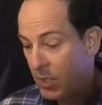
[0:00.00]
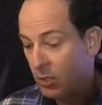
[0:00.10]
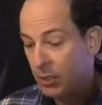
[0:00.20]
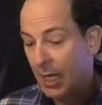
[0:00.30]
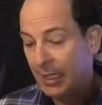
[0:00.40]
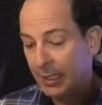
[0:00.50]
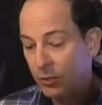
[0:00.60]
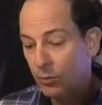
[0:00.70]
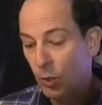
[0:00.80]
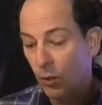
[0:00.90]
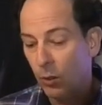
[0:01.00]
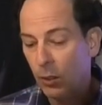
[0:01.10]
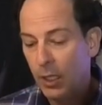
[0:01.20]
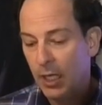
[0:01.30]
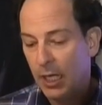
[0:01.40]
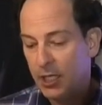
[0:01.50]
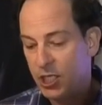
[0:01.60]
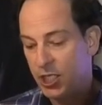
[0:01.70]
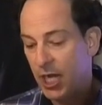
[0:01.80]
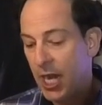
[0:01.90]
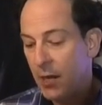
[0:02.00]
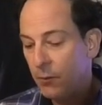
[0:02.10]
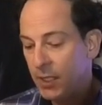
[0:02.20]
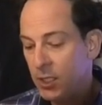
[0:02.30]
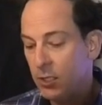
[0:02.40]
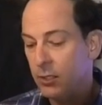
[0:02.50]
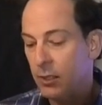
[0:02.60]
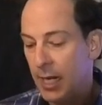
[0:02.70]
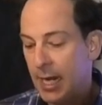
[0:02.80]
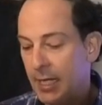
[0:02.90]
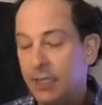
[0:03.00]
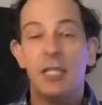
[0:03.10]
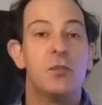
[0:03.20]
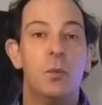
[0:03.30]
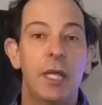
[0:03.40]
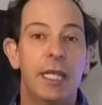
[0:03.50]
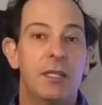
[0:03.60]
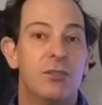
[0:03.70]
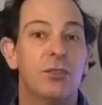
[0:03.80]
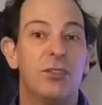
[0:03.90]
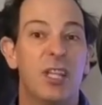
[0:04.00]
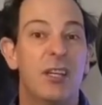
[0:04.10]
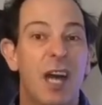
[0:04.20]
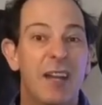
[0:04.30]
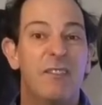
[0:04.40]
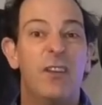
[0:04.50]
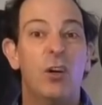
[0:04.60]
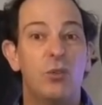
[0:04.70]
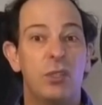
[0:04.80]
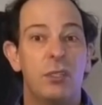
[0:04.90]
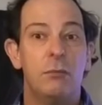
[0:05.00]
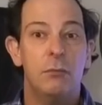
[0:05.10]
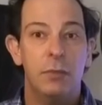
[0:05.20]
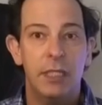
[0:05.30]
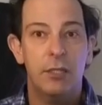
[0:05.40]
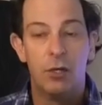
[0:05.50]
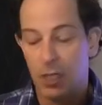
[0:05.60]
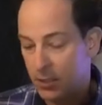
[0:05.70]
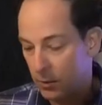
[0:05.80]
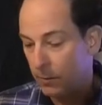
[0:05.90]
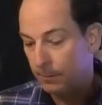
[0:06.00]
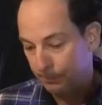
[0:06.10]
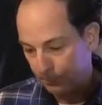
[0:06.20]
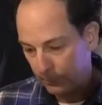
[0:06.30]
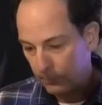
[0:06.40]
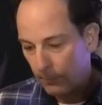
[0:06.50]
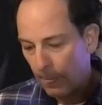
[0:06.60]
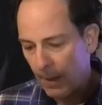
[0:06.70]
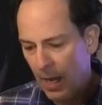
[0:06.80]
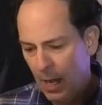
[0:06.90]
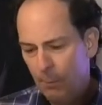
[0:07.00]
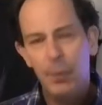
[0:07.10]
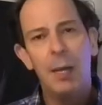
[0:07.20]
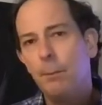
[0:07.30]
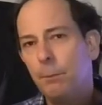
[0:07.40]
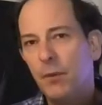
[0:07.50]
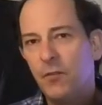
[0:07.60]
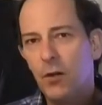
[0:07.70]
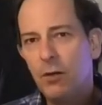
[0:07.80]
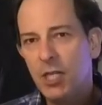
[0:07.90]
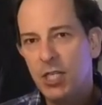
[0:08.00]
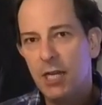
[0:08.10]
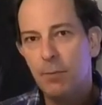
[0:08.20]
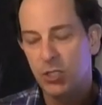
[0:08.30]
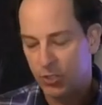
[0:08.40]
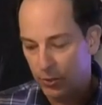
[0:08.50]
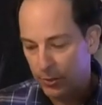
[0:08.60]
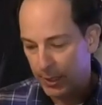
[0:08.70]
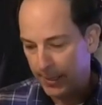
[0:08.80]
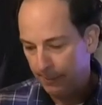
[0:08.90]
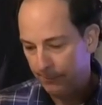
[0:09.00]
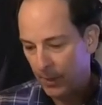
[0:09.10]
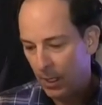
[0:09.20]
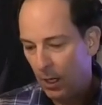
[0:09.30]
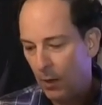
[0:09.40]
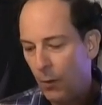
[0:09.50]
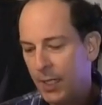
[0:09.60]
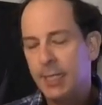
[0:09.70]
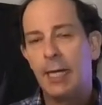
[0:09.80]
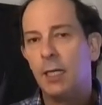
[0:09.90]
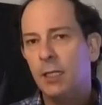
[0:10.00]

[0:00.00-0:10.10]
on a little more and share with you how this week has also unfolded in high school. But before I share my story, I wonder,